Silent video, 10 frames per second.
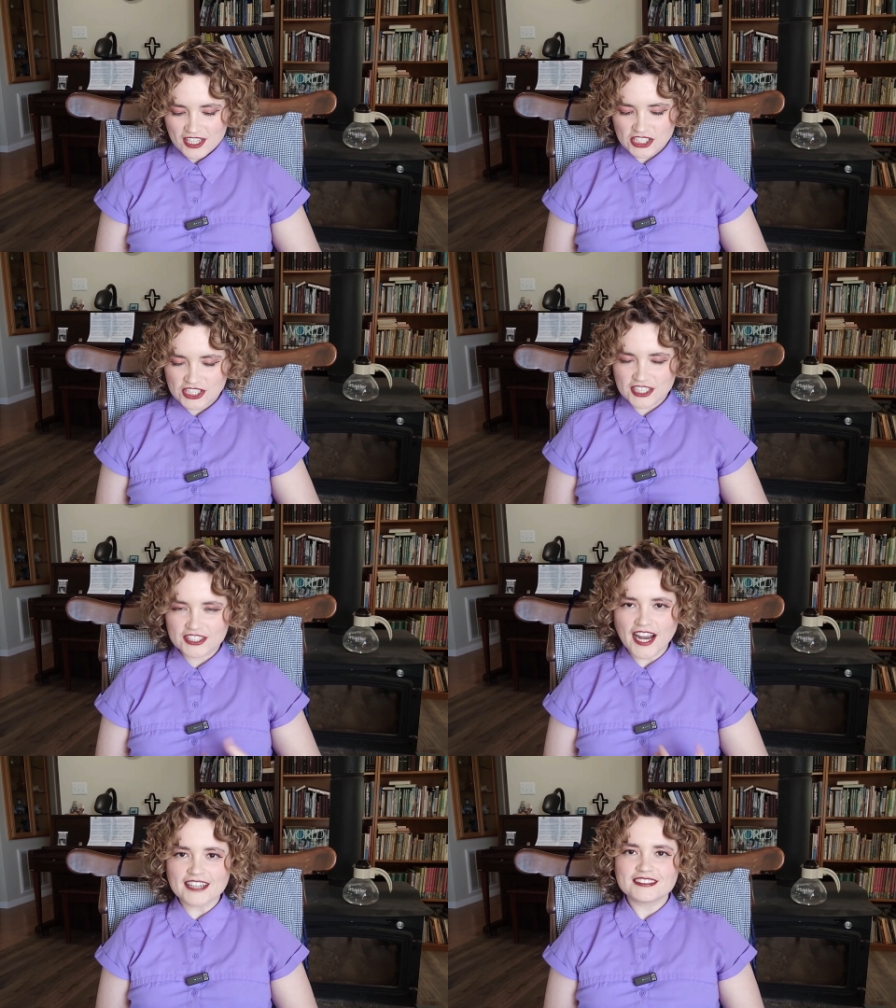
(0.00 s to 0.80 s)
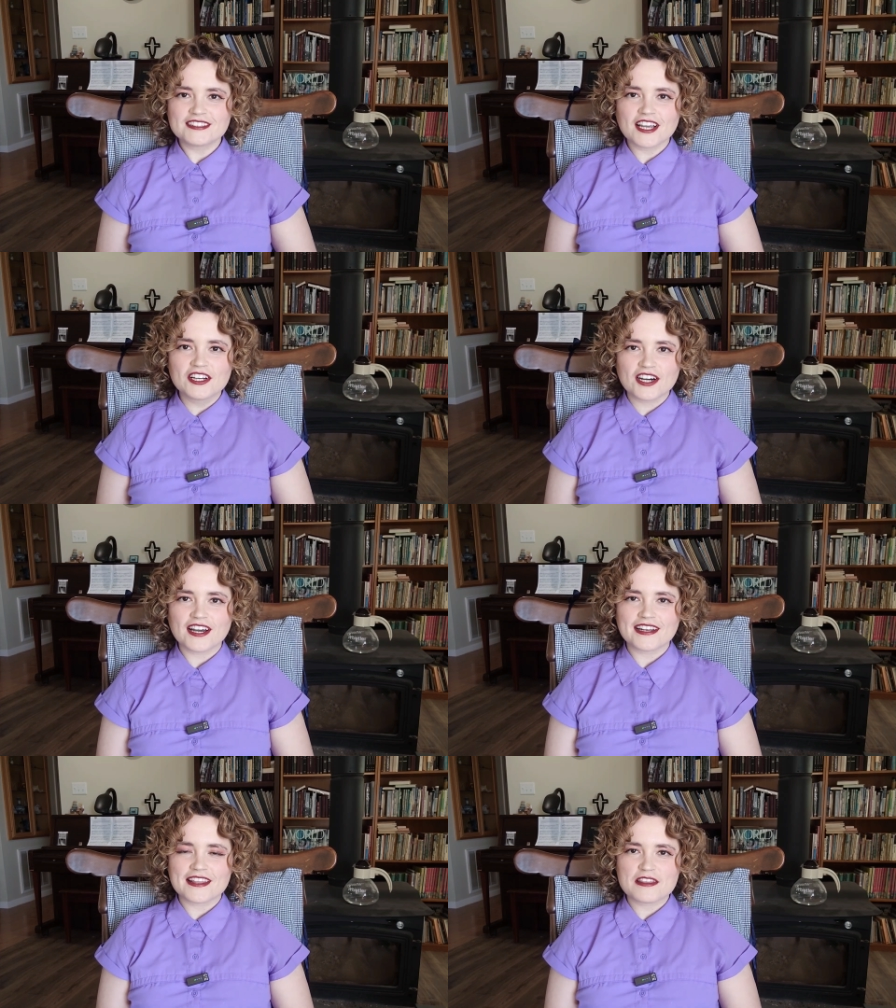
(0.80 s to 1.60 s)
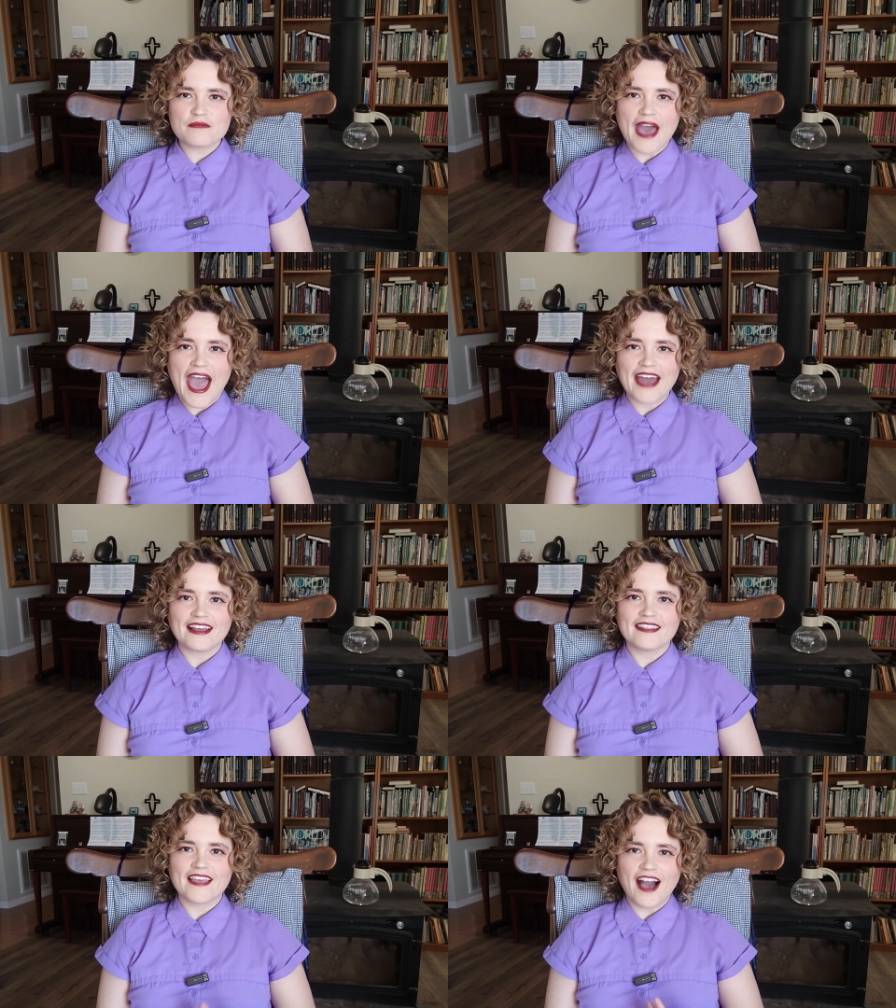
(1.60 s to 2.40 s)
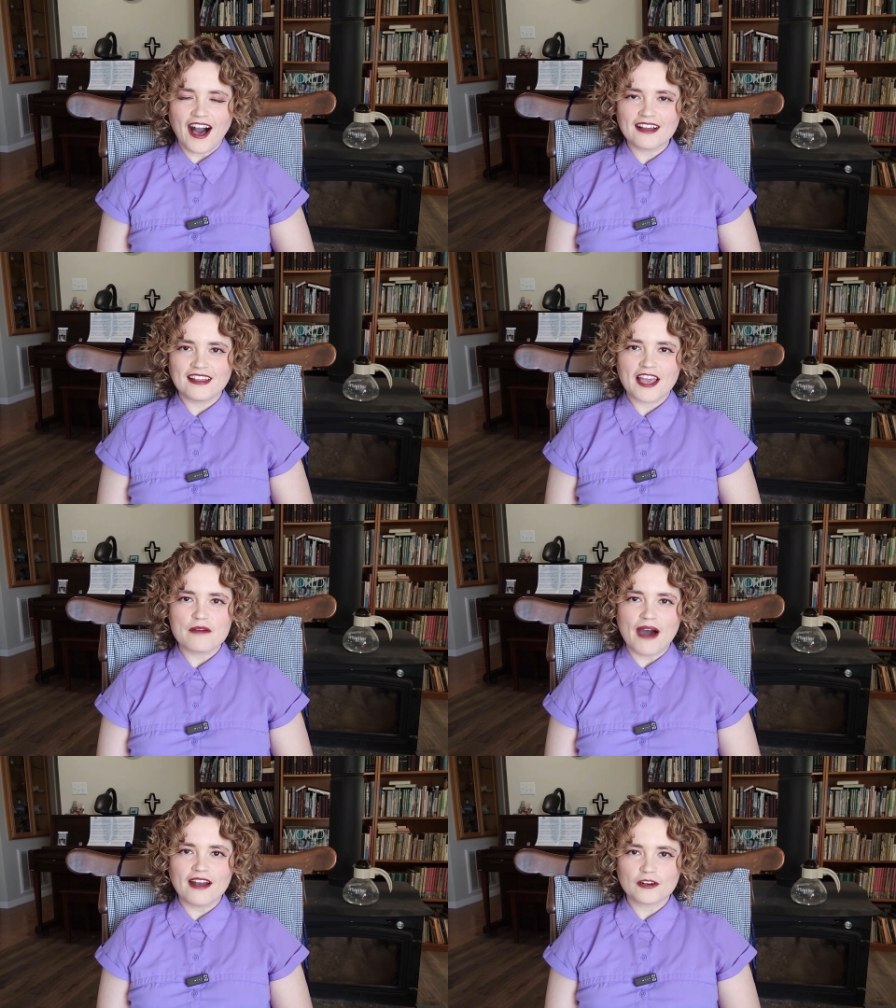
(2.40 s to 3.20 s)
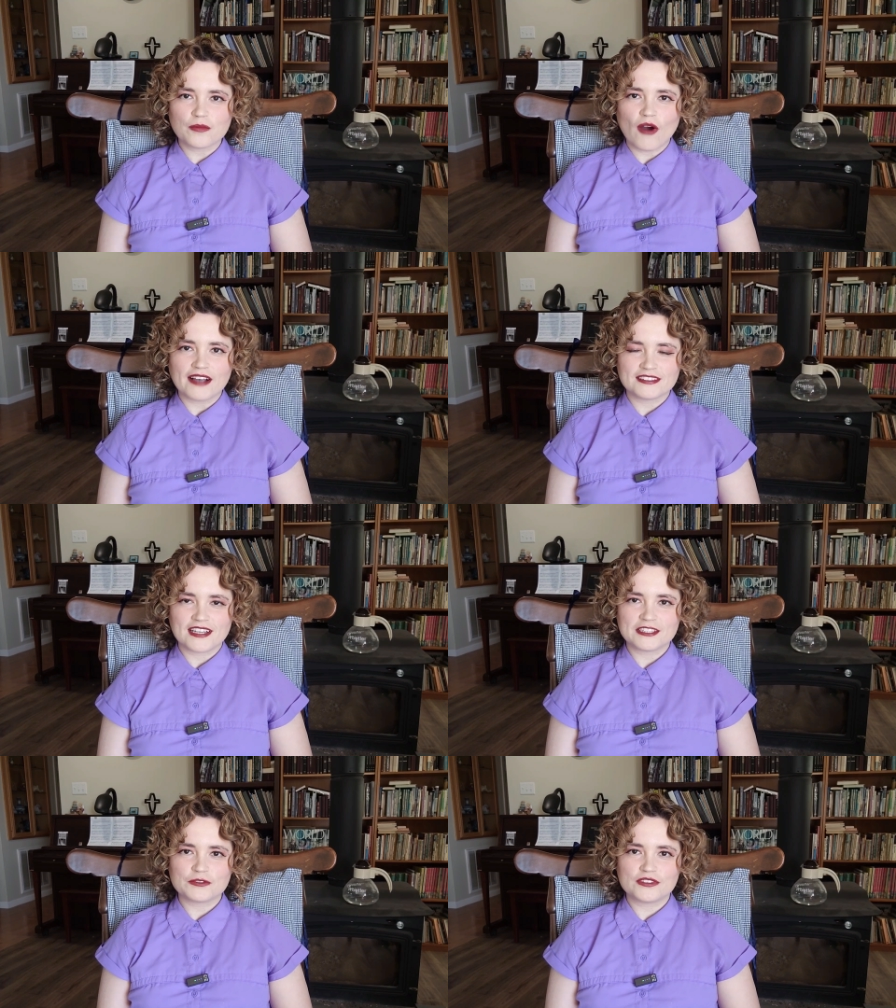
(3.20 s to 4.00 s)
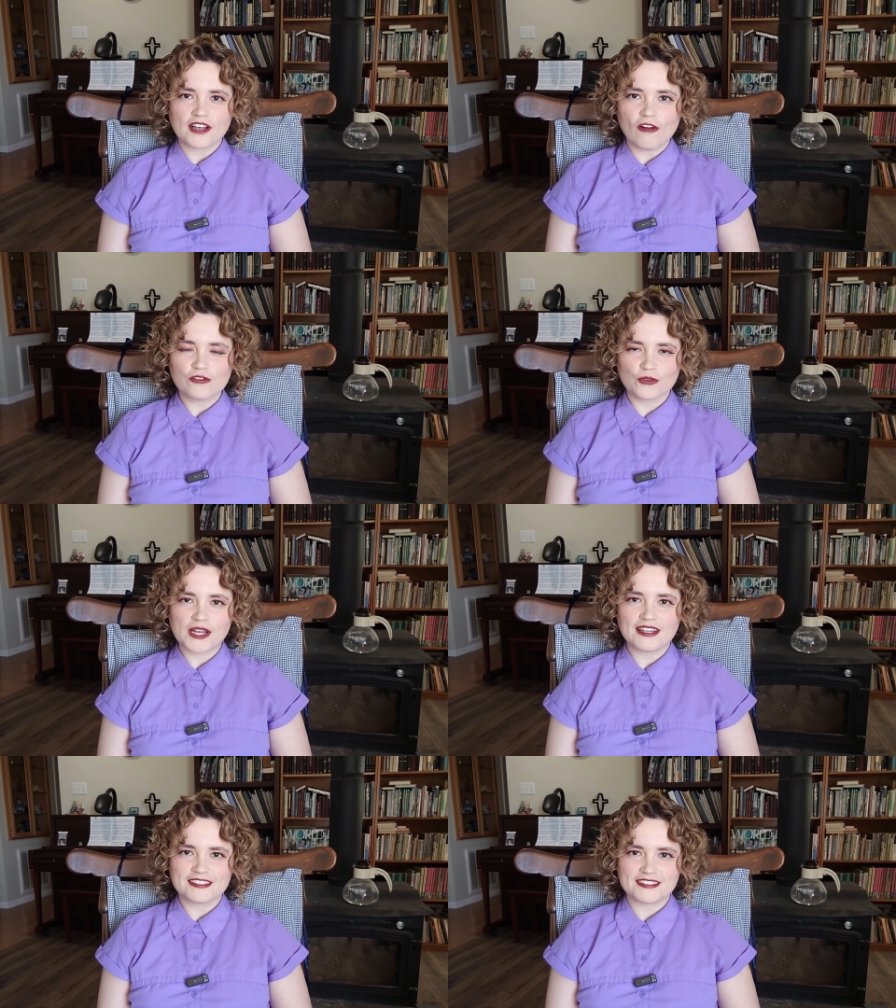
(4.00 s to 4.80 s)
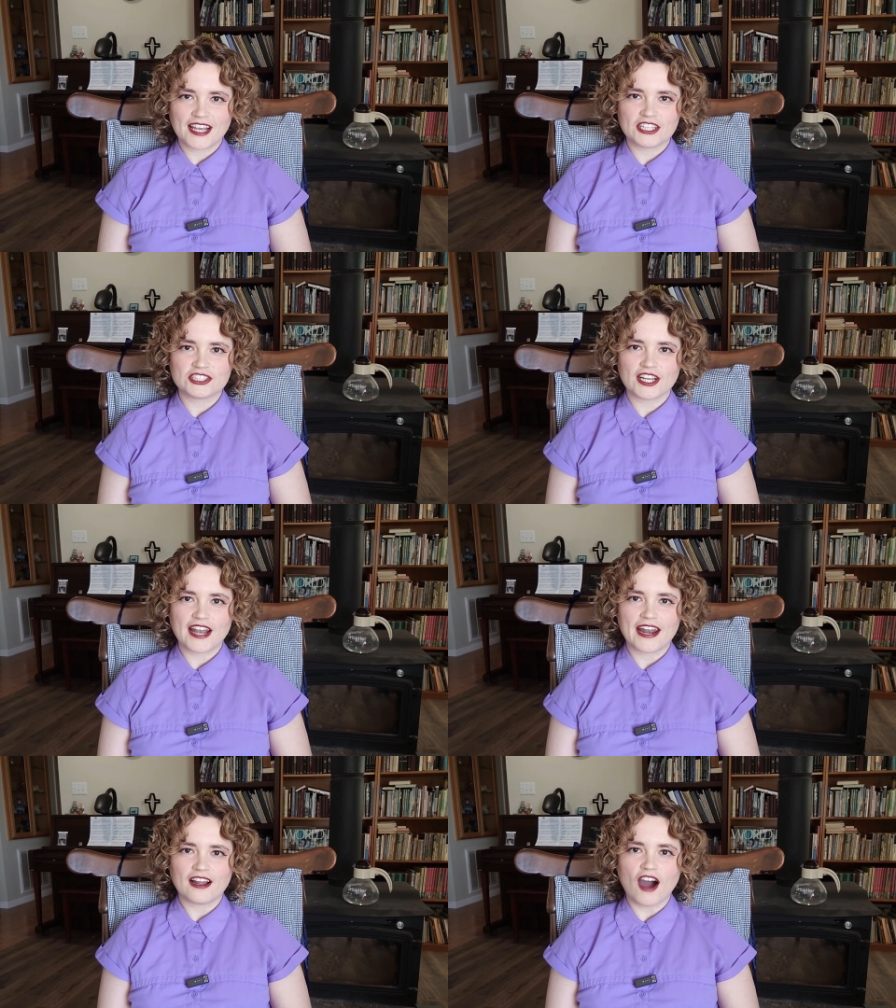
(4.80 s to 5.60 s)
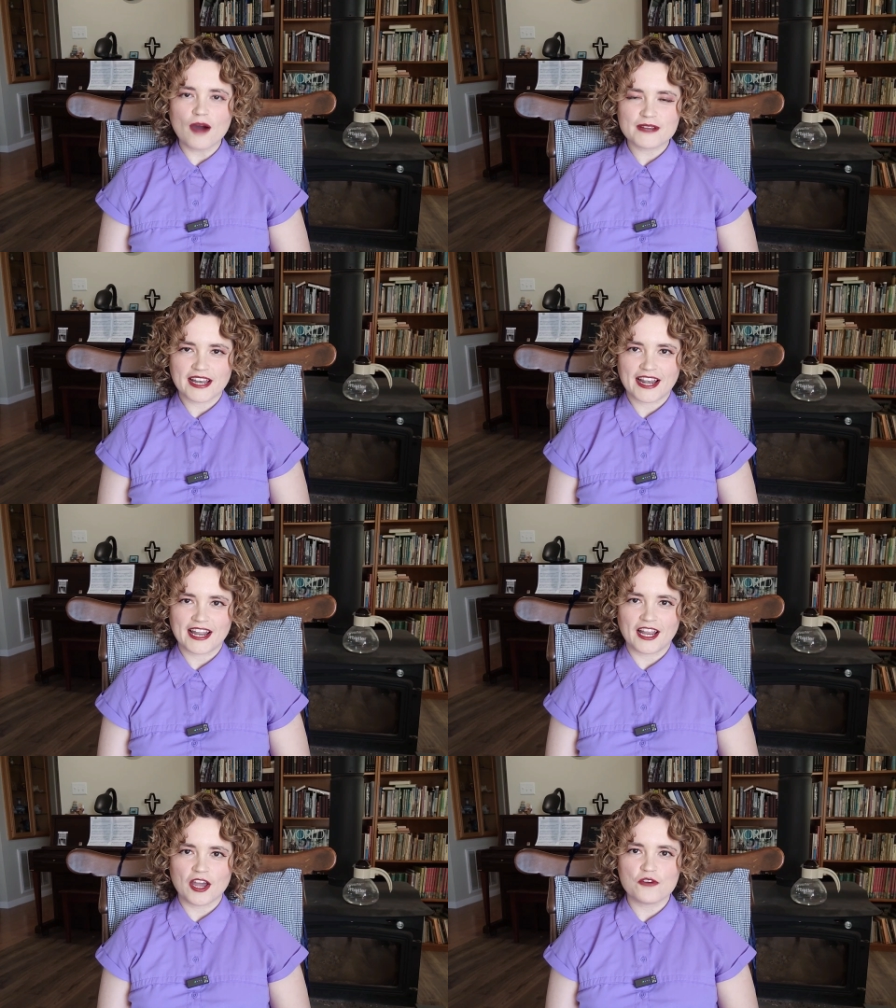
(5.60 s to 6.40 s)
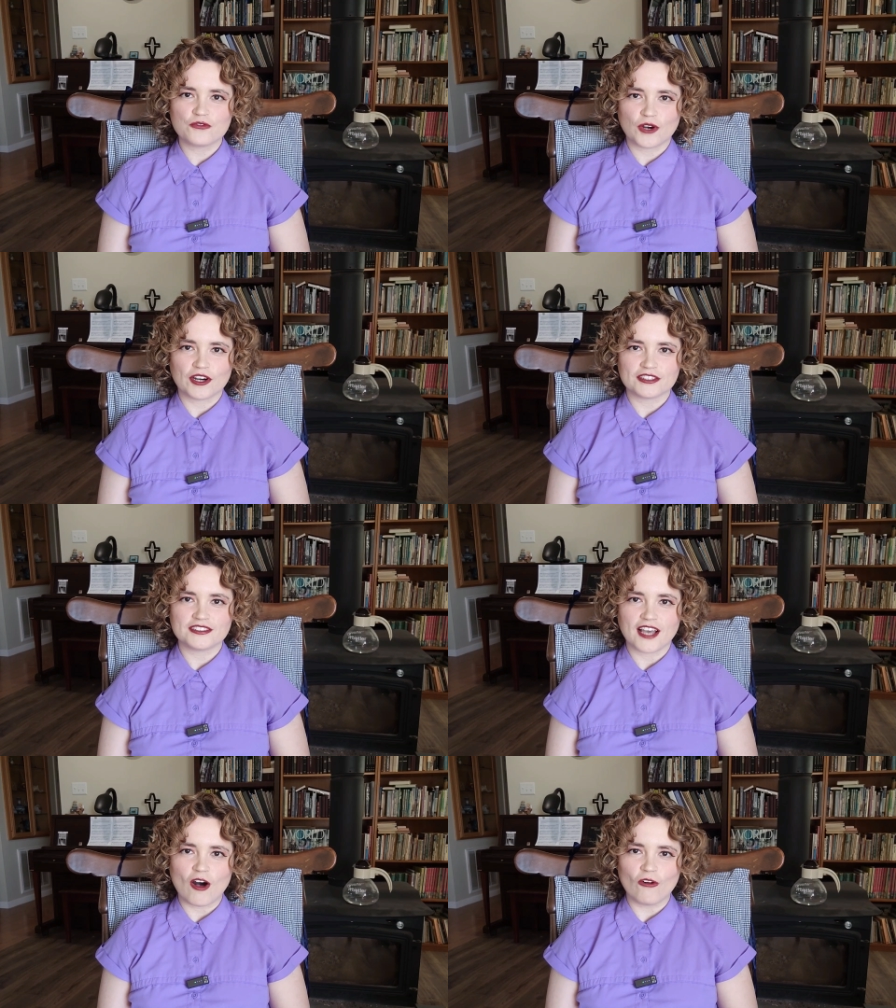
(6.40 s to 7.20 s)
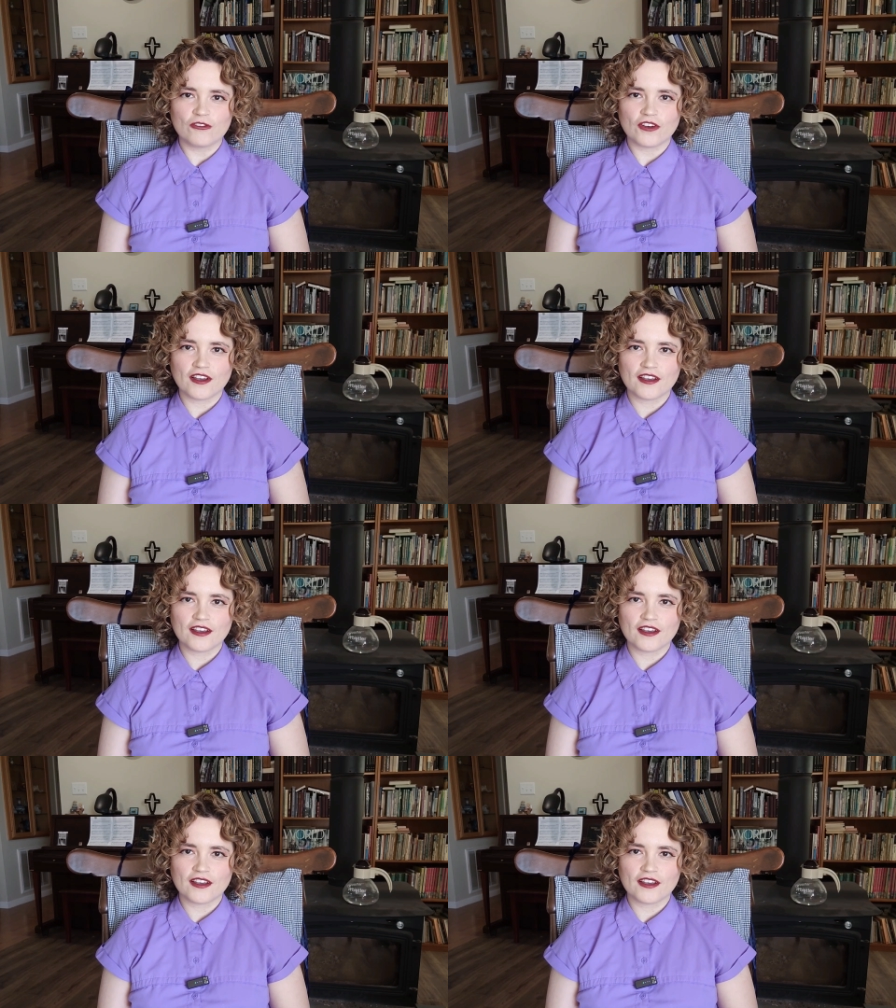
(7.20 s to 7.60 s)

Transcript: She shares the good, the bad, and the ugly about her process of self realization and accommodating for herself.